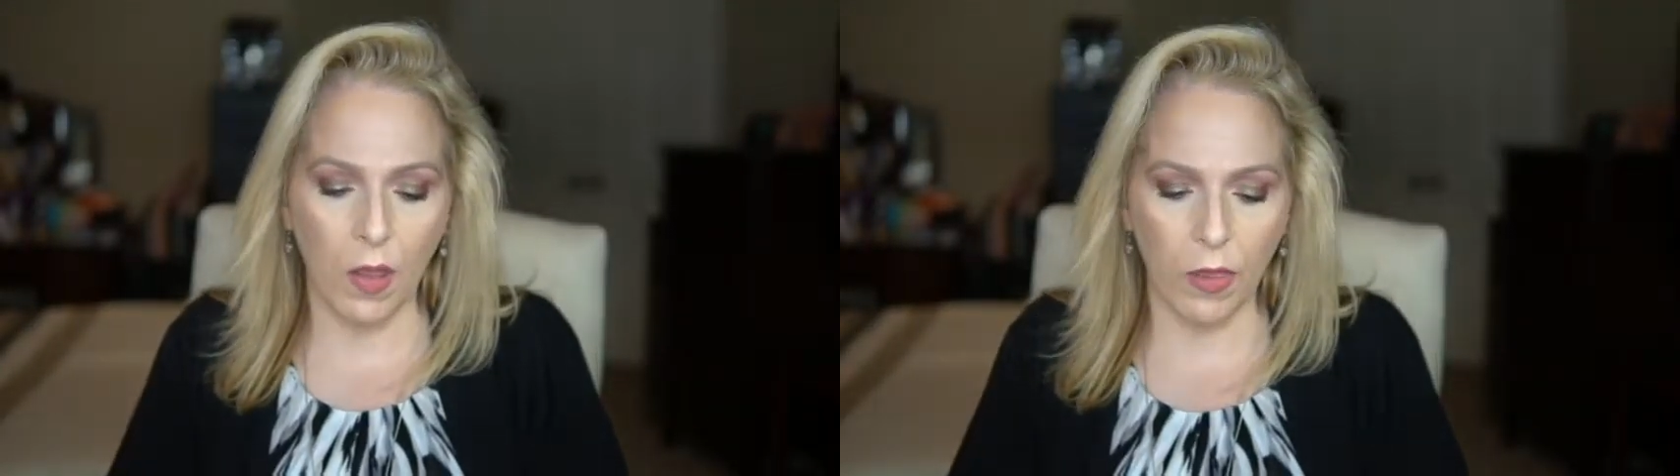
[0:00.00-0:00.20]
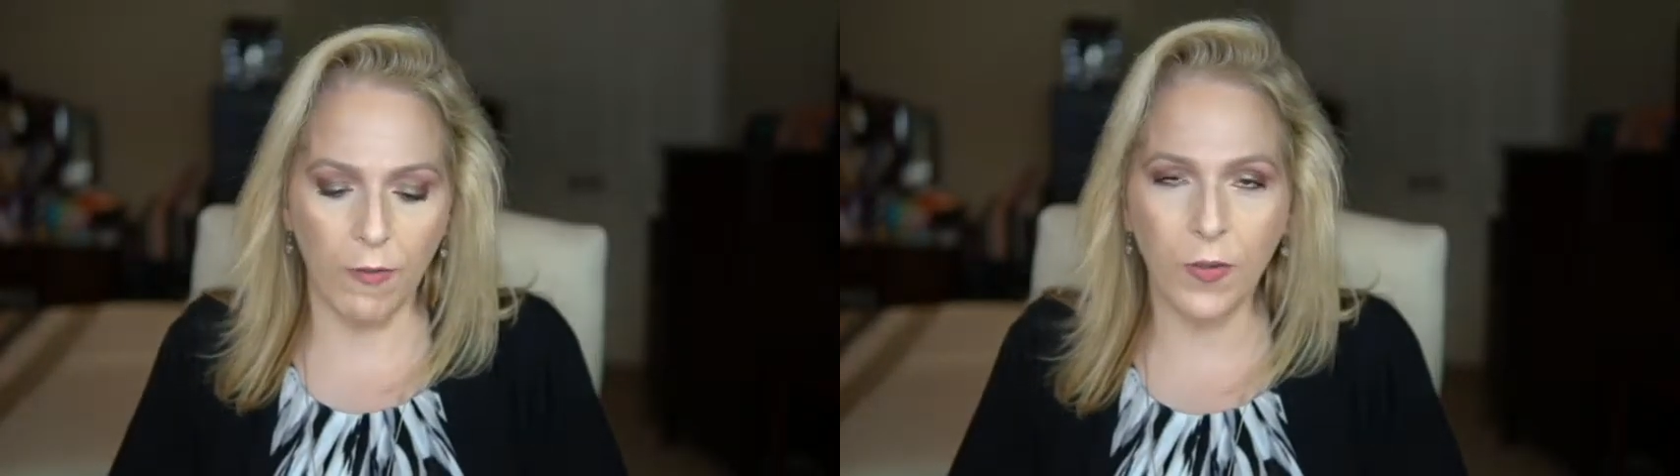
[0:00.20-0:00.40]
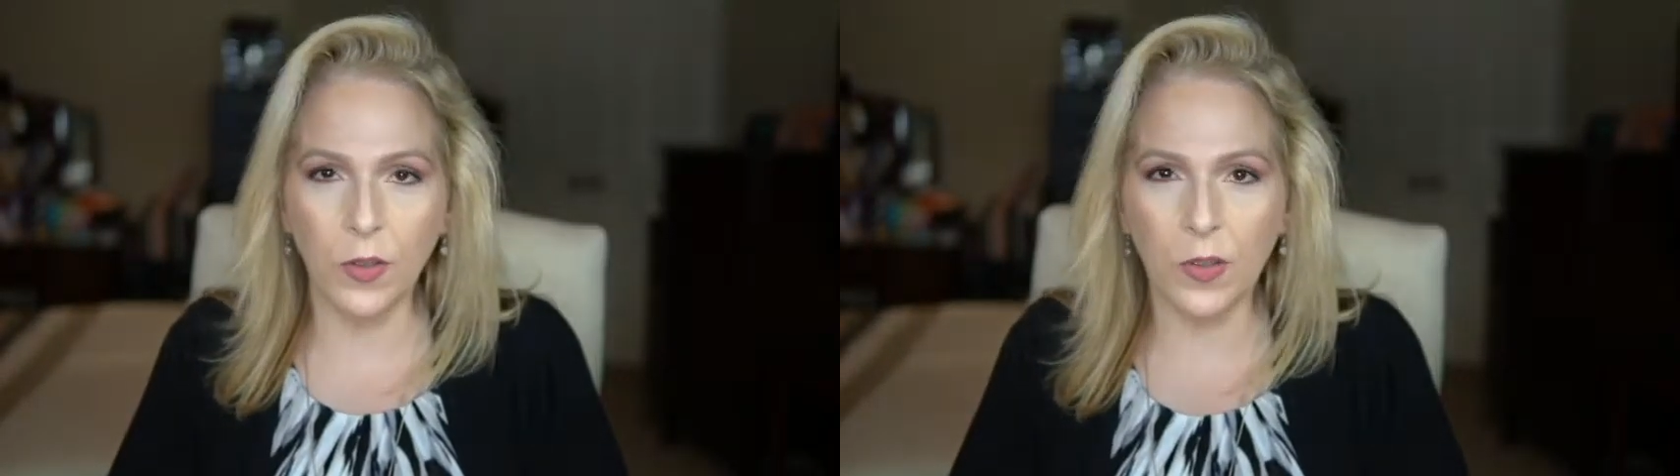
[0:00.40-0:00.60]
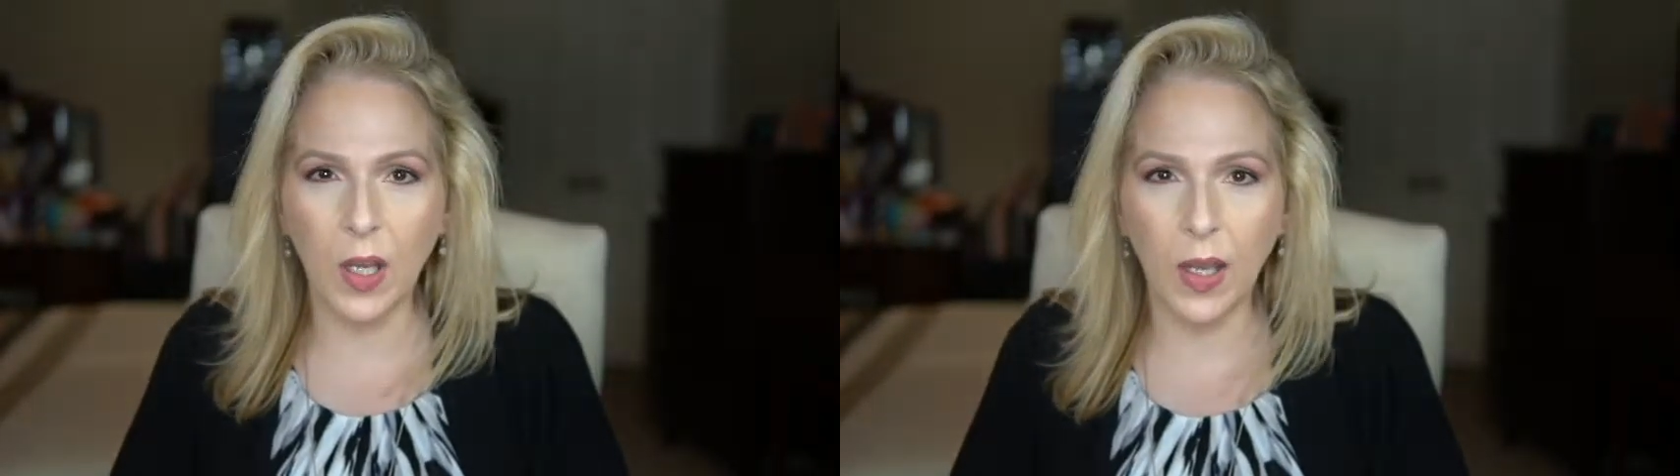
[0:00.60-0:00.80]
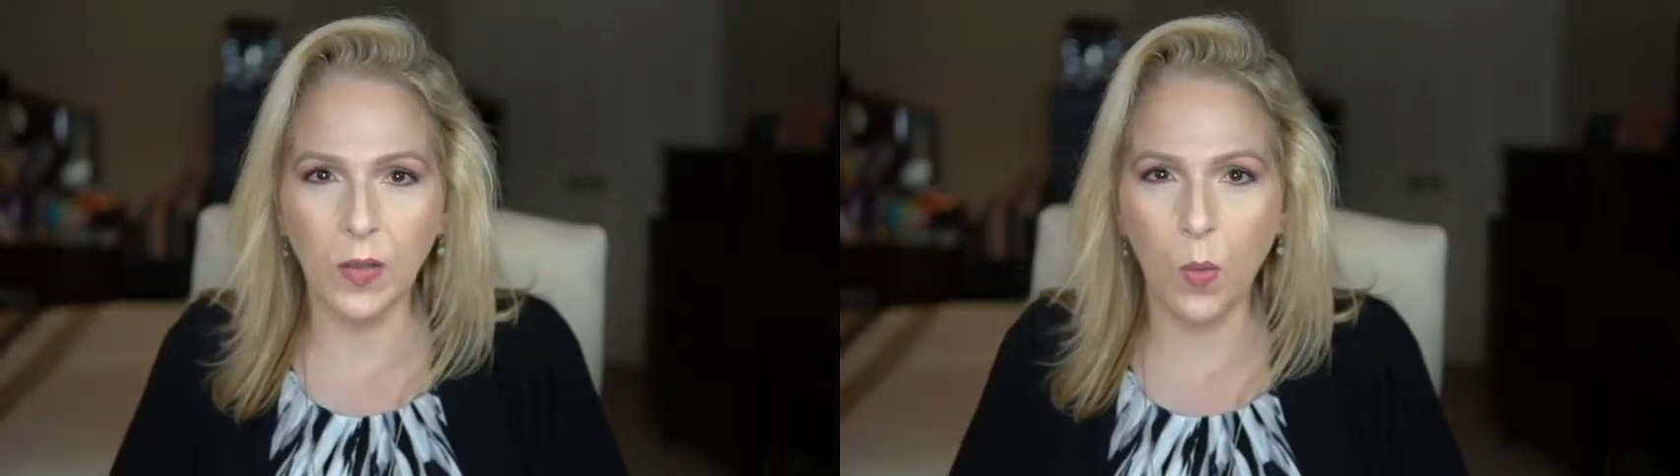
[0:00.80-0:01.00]
the
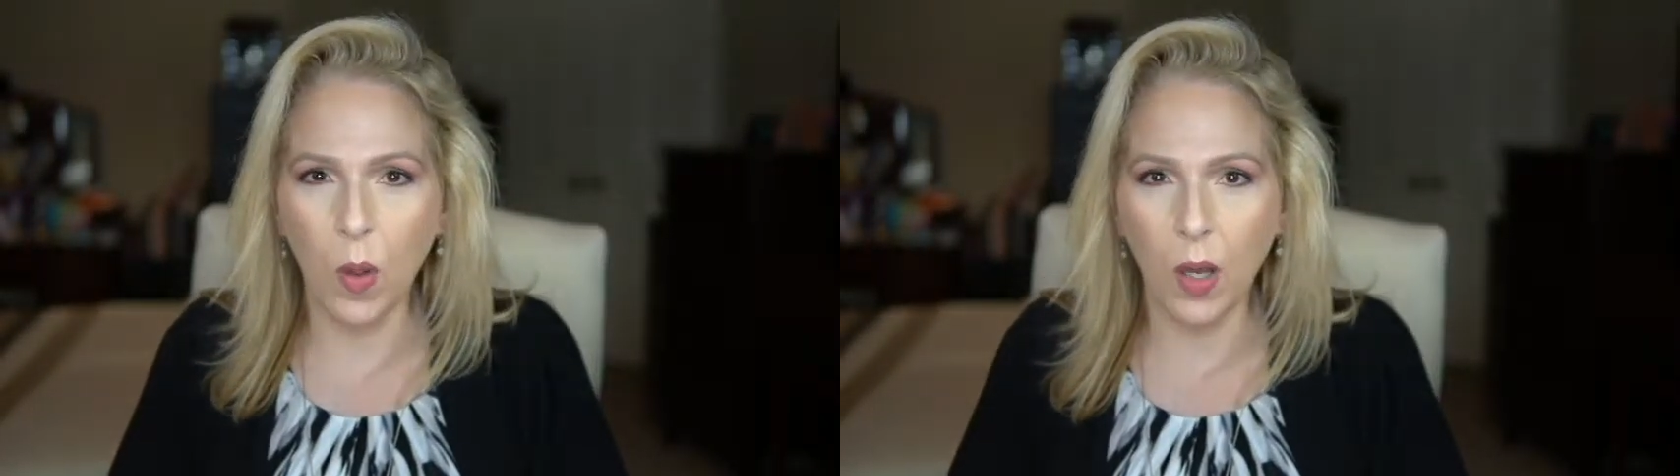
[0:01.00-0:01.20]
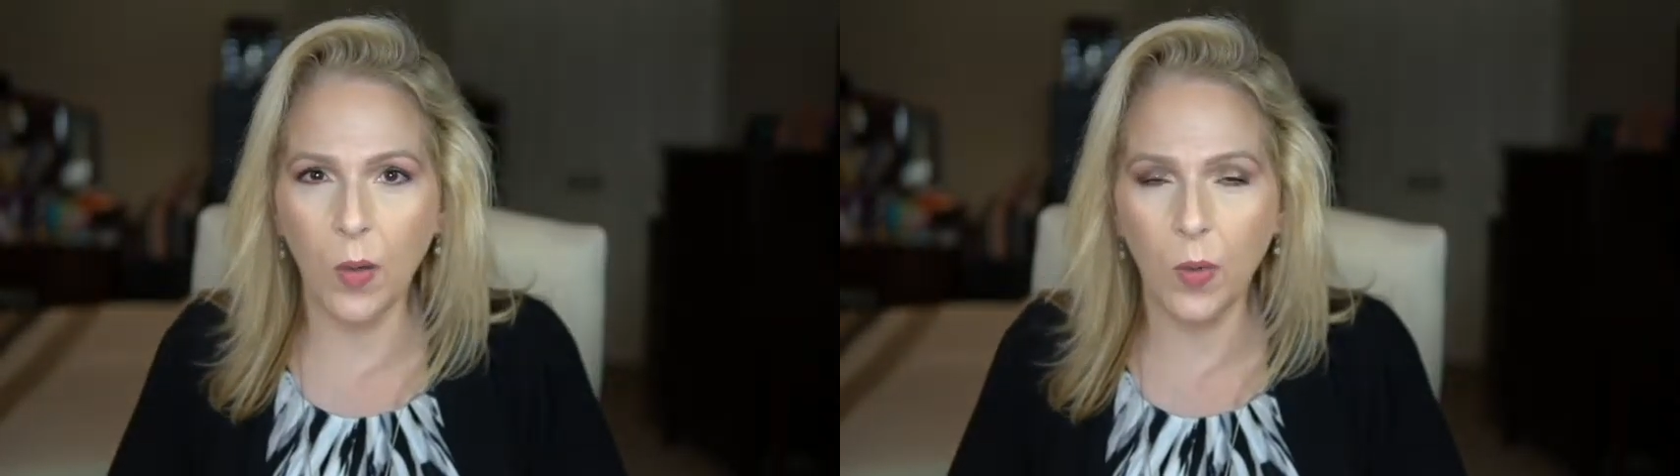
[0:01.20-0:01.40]
full-size one,